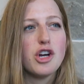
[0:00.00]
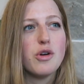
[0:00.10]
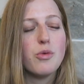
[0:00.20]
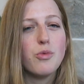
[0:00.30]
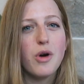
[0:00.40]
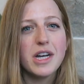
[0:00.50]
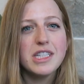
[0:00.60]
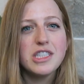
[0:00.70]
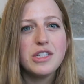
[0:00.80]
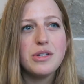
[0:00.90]

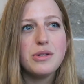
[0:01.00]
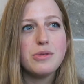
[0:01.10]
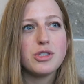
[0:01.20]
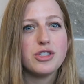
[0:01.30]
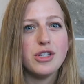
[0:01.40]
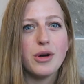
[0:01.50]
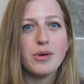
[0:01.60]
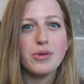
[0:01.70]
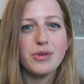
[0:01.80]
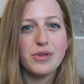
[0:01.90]
wanting to
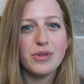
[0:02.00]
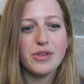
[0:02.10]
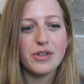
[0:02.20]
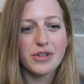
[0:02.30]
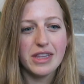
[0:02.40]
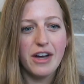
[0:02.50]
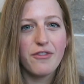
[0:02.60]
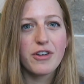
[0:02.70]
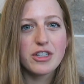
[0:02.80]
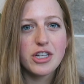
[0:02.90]
show their
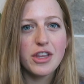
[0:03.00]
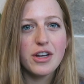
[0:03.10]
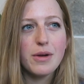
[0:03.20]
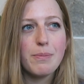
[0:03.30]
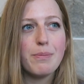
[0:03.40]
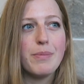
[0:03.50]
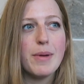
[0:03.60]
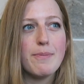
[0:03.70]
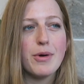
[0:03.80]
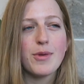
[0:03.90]
love for each other,
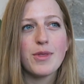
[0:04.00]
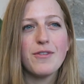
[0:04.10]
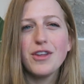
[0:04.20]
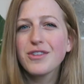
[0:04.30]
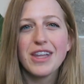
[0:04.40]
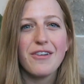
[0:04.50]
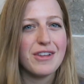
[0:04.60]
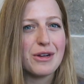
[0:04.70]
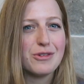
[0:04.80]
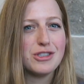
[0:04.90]
but both of their love
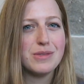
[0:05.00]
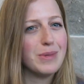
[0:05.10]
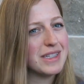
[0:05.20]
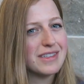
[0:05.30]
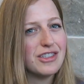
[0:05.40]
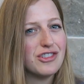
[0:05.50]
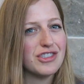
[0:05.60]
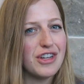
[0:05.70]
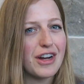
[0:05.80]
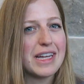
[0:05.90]
language is basically
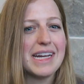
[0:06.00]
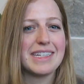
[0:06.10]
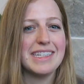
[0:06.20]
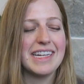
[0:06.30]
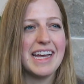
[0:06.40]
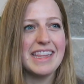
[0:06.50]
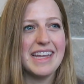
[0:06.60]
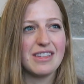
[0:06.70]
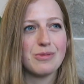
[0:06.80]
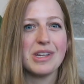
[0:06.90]
just not connecting. And
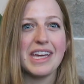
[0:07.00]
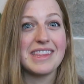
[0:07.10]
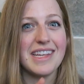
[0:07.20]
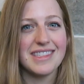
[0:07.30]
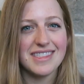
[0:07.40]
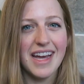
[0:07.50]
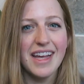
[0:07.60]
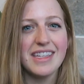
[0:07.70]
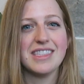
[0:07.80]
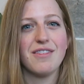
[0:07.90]
that's where like that
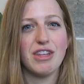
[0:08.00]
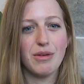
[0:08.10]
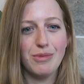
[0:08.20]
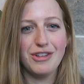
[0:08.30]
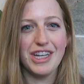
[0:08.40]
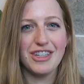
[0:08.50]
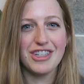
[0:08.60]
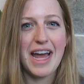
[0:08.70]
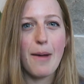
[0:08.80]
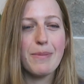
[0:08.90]
silence of the
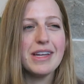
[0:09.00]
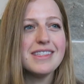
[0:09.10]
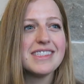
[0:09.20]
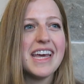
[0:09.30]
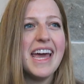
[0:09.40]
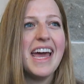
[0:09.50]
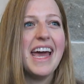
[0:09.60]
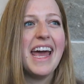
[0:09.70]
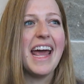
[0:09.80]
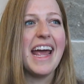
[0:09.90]
communication happens.
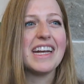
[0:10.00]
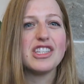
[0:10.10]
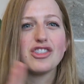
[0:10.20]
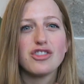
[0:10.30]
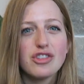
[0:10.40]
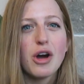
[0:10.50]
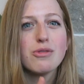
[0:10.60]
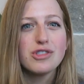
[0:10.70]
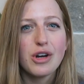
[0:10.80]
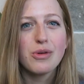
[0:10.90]
And it's so
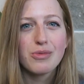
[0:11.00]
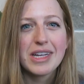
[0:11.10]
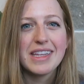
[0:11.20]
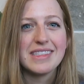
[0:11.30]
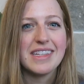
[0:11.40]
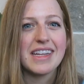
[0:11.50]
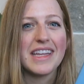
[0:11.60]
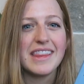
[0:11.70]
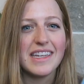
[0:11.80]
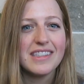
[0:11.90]
realistic.
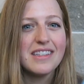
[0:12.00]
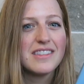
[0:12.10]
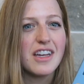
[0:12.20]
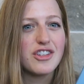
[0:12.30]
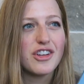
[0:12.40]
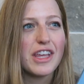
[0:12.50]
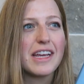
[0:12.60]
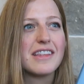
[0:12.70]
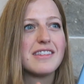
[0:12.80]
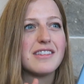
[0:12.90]
Like this is such a like a